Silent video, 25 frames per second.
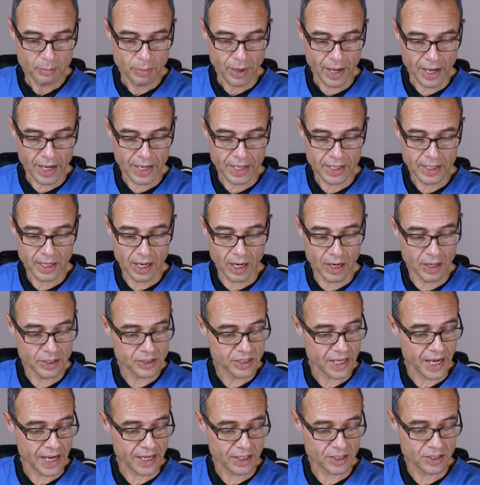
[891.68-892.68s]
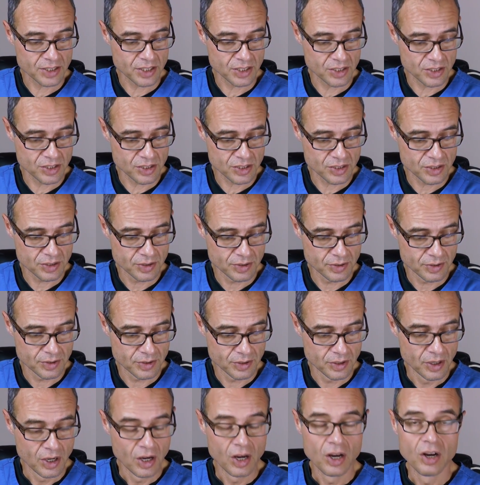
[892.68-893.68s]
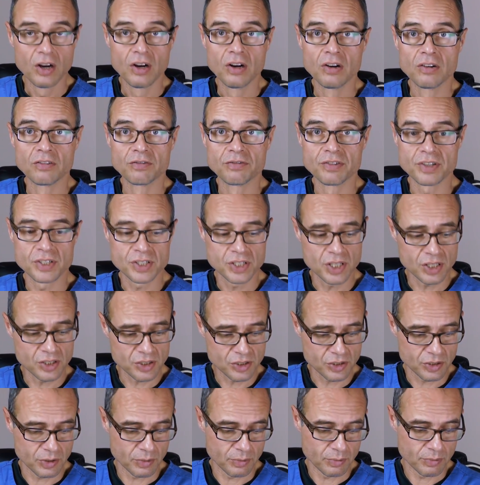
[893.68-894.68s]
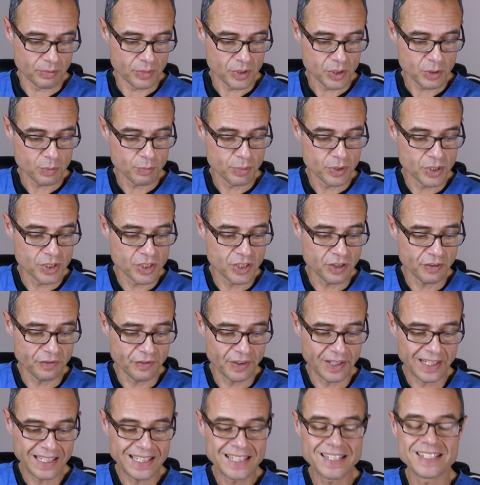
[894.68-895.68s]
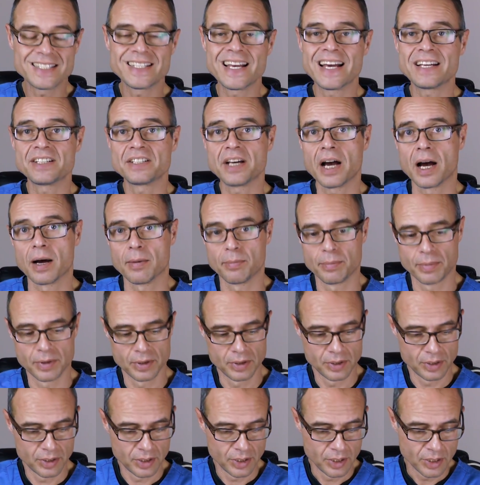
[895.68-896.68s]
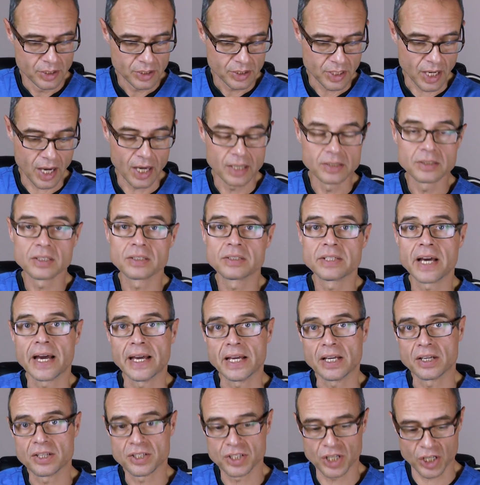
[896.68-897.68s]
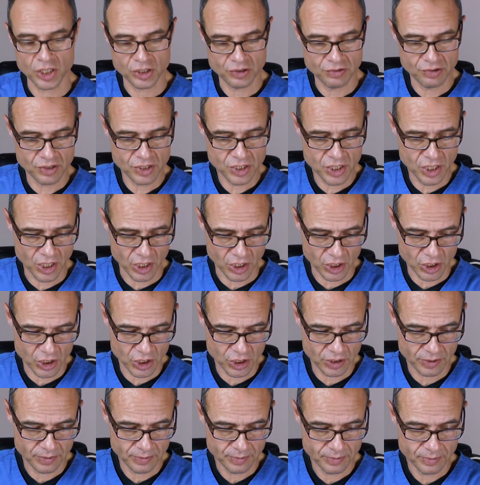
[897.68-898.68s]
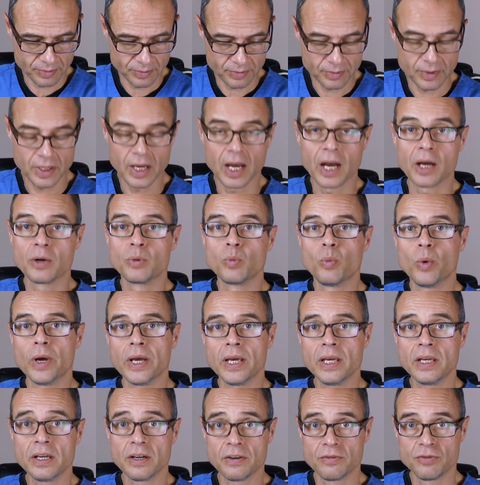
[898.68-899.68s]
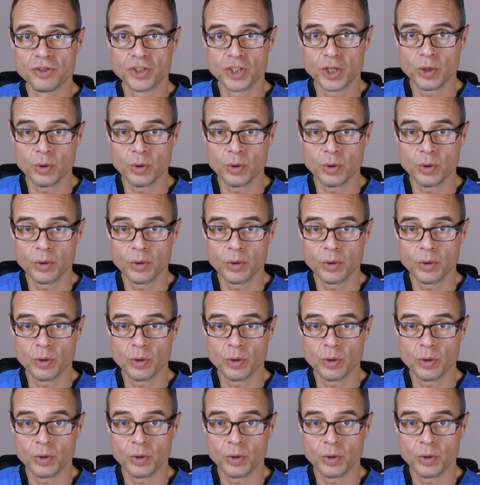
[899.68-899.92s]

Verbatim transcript: pay our taxes for a system specifically set up to undertake such research, and we have